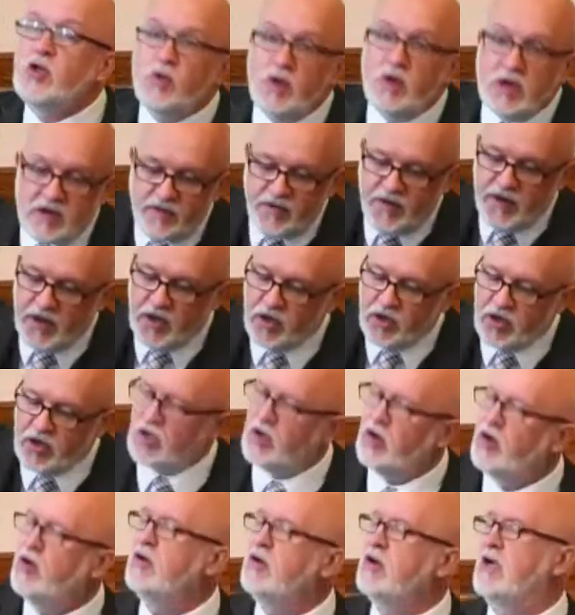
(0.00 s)
it for your
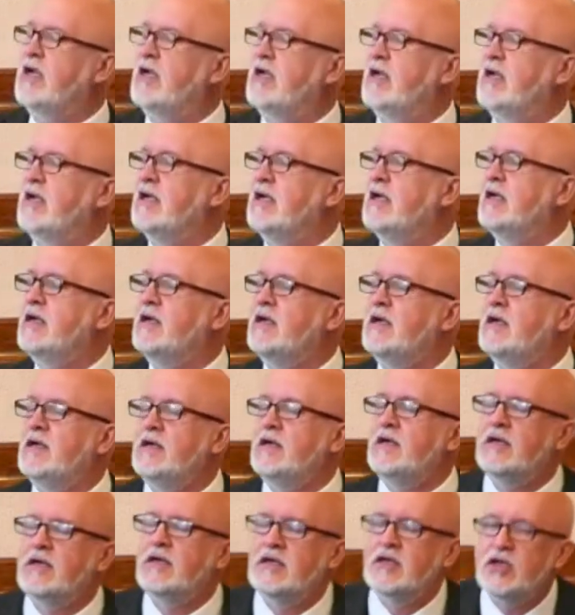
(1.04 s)
glory.
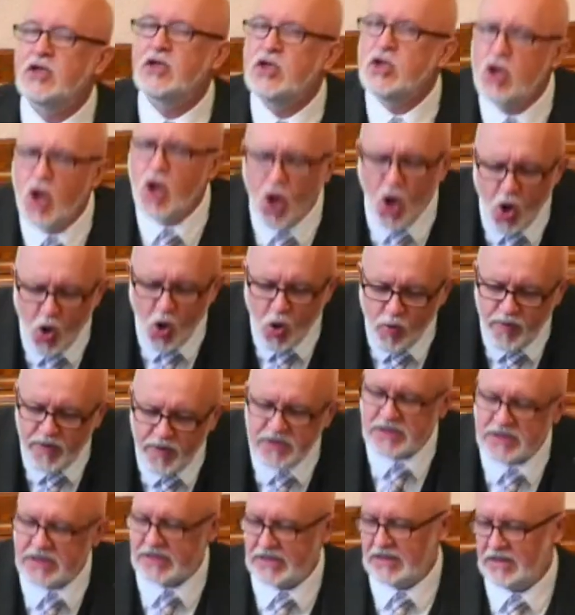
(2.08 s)

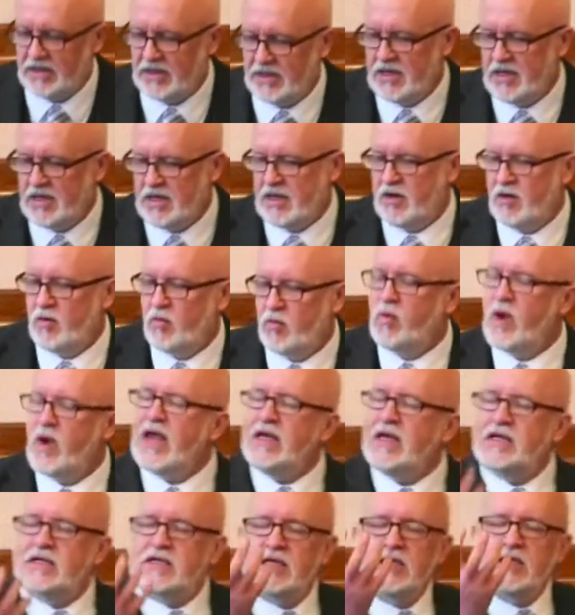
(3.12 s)
Nobody
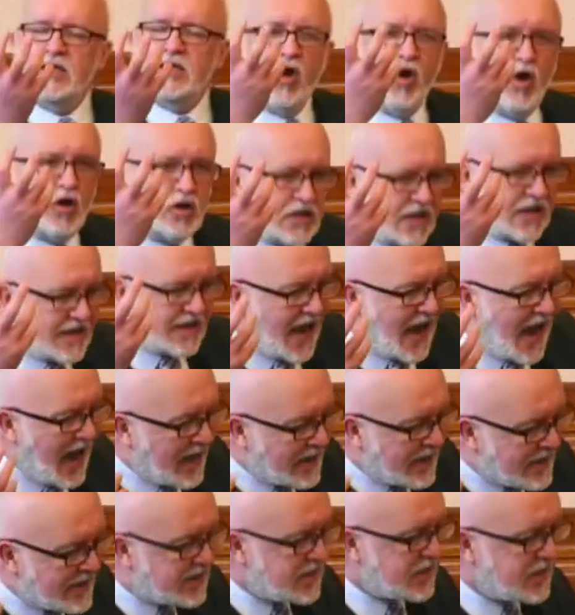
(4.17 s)
went to God and
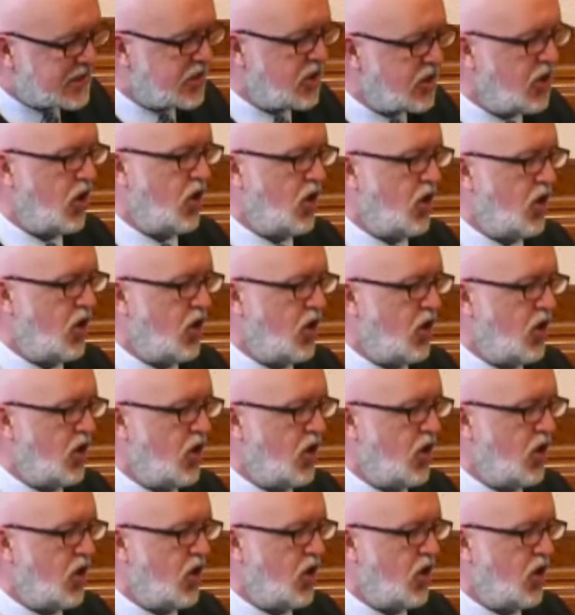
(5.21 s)
asked God
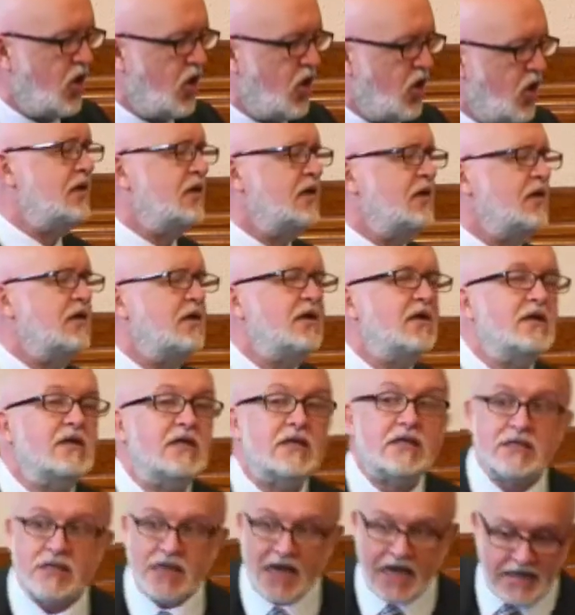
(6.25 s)
to
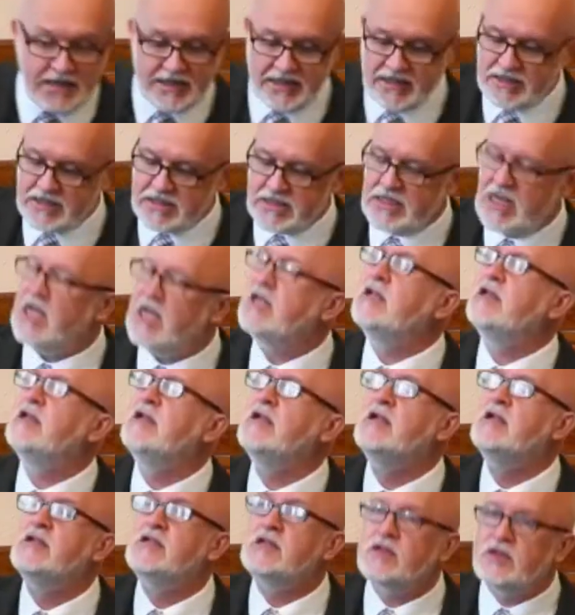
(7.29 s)
send his son
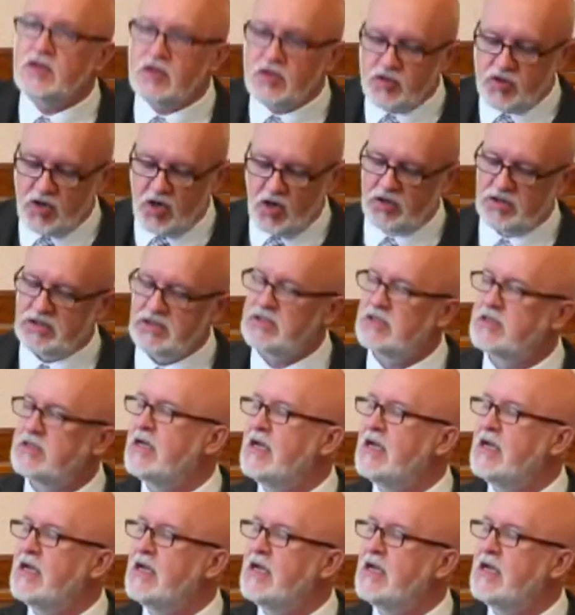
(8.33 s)
to the cross.